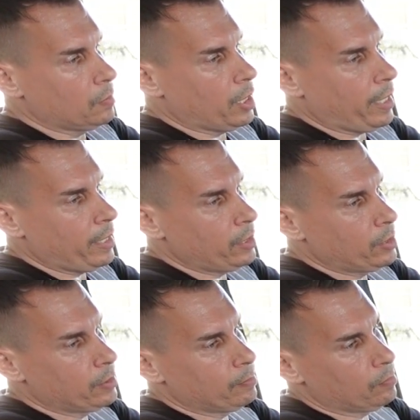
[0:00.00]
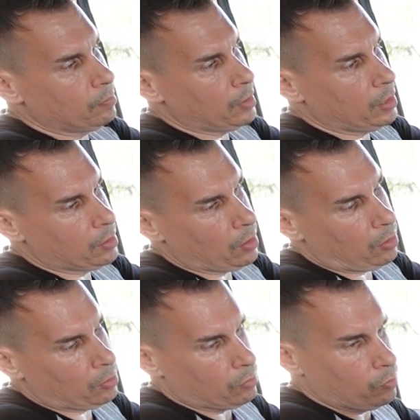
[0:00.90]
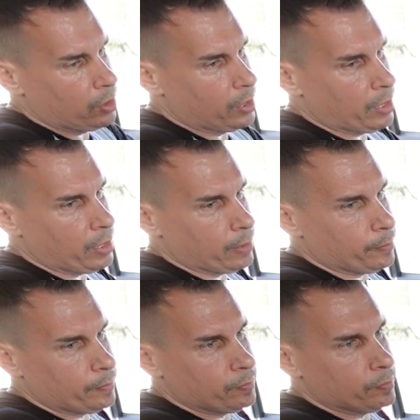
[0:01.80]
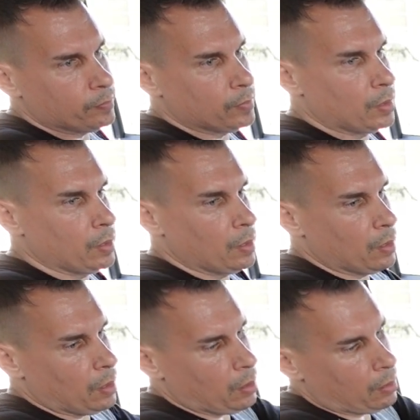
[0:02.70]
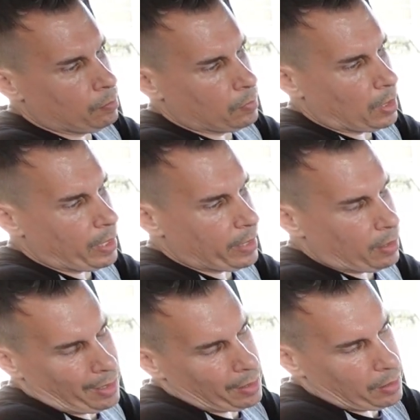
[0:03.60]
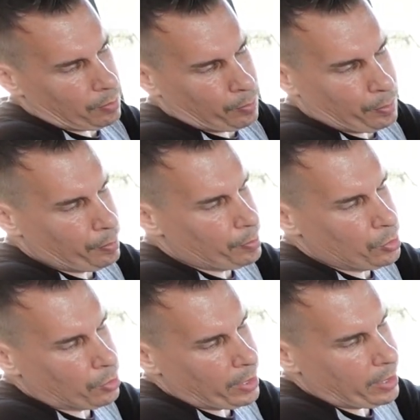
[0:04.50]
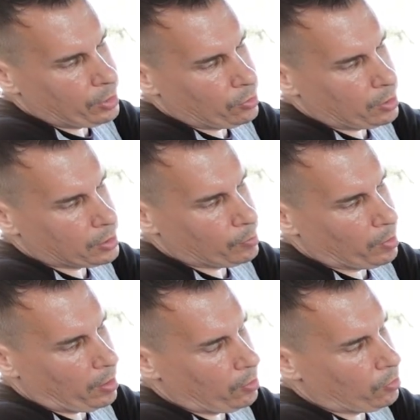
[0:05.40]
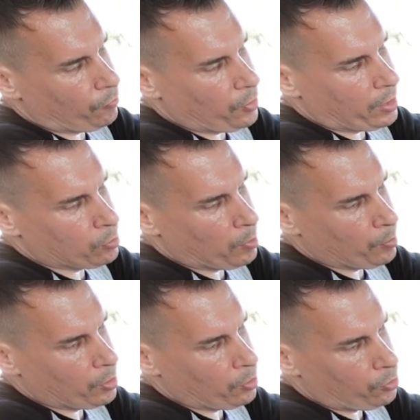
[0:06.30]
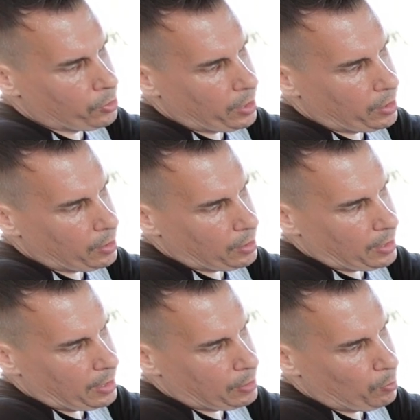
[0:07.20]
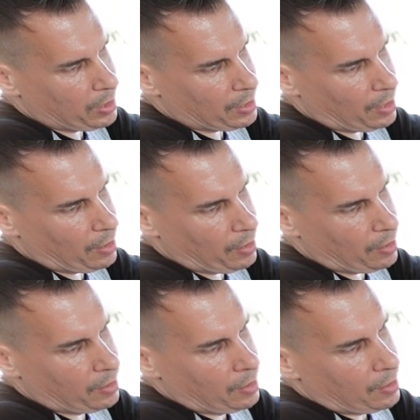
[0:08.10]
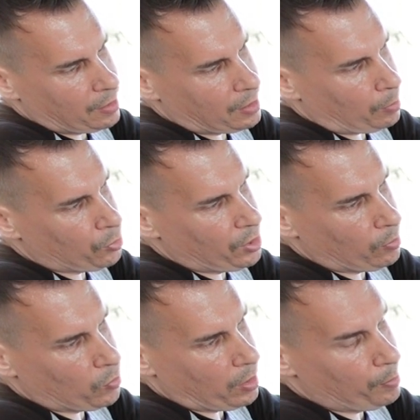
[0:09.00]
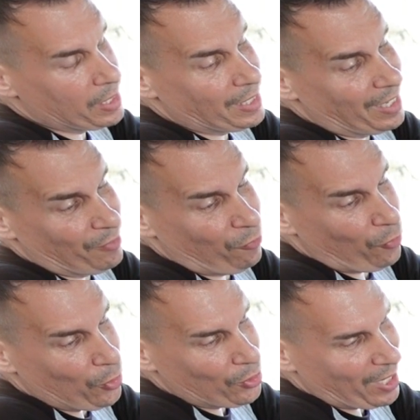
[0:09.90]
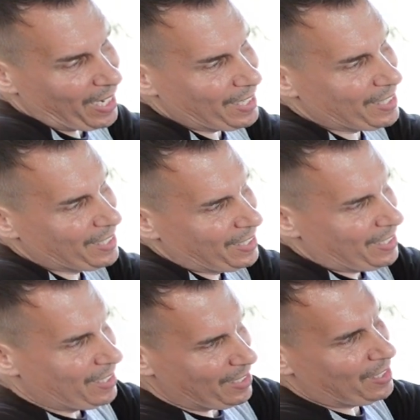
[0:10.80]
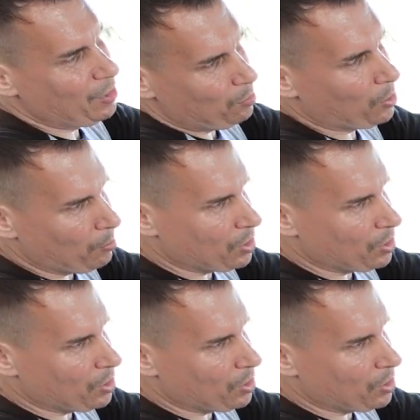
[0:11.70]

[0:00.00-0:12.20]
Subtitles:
cage install with the kit. I like a lot of the newer head units. I don't know if you guys remember in the old days, basically a double DIN would have been the full length and you pretty